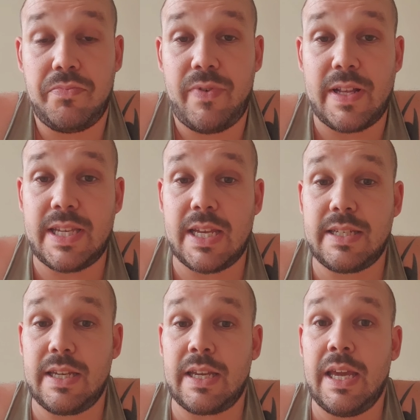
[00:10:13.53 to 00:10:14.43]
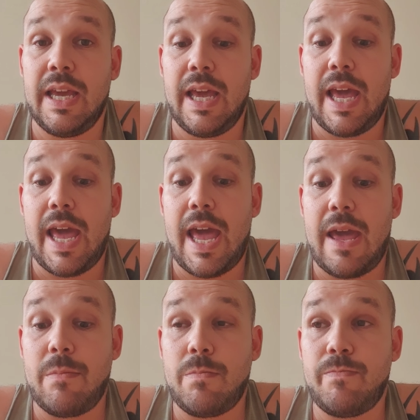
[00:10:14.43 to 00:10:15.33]
Fantastic.
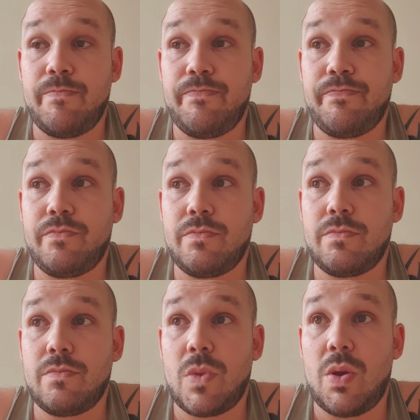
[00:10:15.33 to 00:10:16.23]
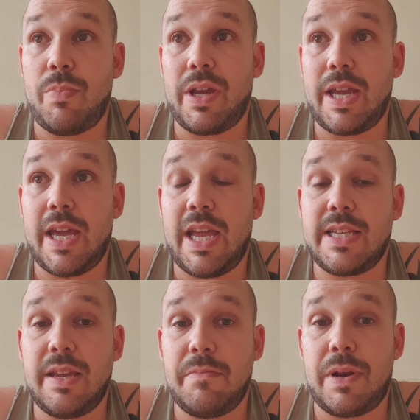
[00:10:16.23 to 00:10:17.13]
But yeah,
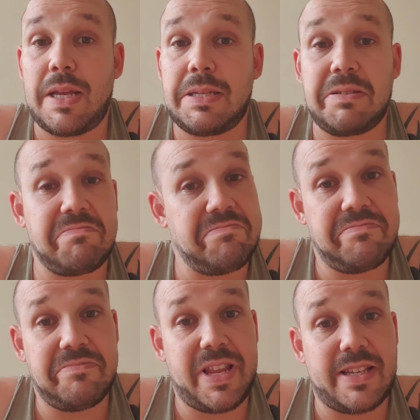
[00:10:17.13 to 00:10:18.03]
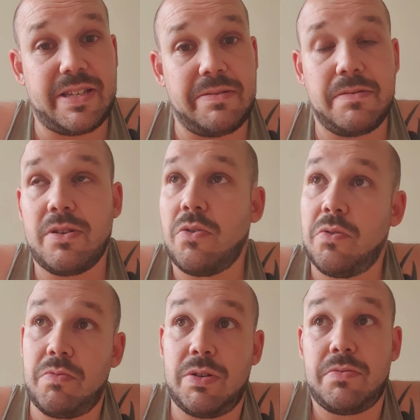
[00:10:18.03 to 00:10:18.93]
S10 Plus doesn't,
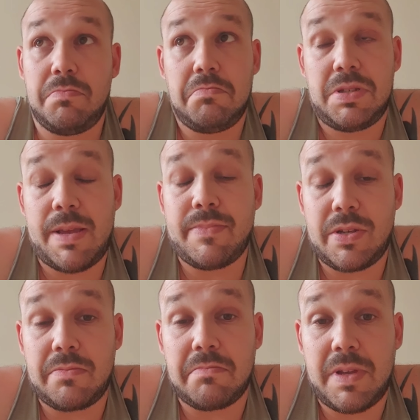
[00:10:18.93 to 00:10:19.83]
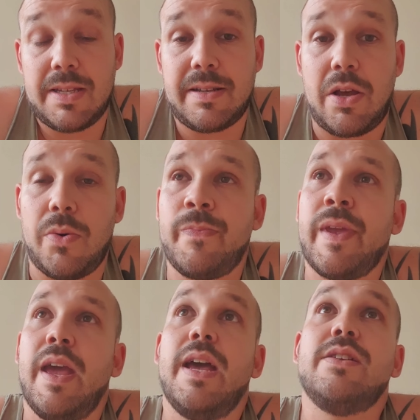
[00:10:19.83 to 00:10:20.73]
or well, Samsung as a whole.
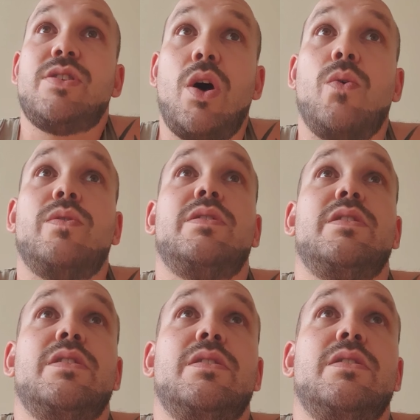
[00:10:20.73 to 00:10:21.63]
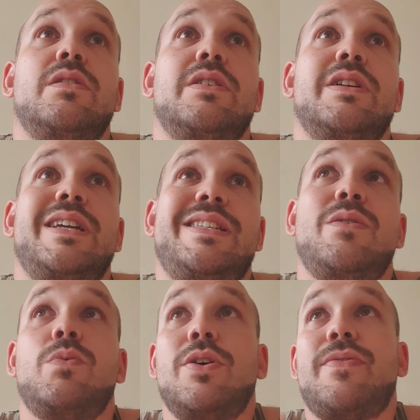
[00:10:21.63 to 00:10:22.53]
So, is
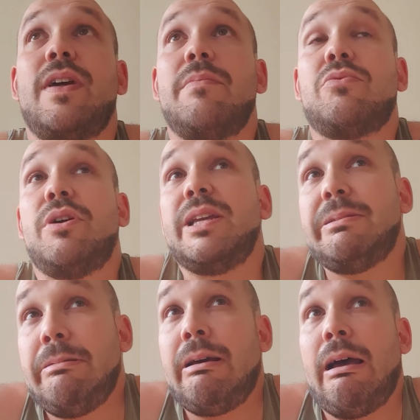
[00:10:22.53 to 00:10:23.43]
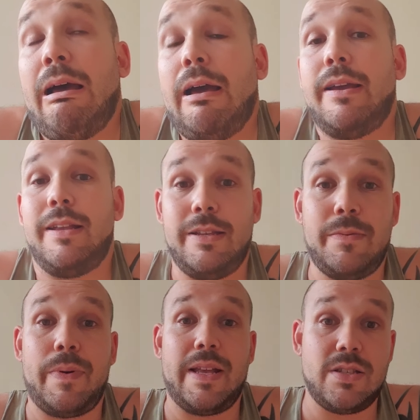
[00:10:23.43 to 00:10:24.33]
it worth the upgrade? It
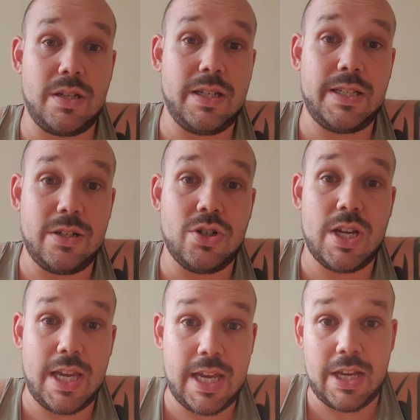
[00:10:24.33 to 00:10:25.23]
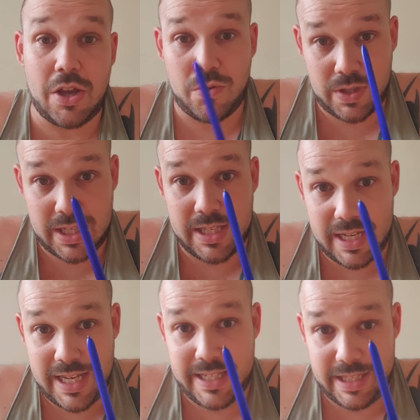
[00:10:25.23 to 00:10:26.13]
depends. You need to look at it and go,
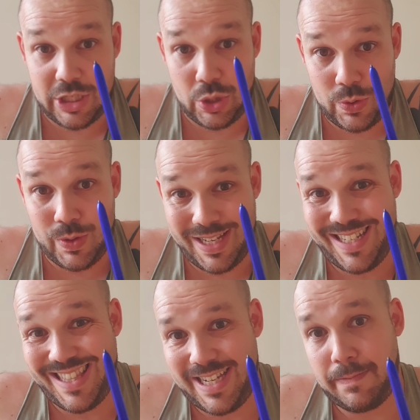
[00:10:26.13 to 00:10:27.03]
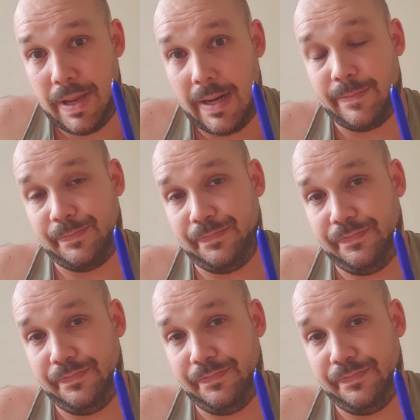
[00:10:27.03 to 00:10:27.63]
do you need this pen?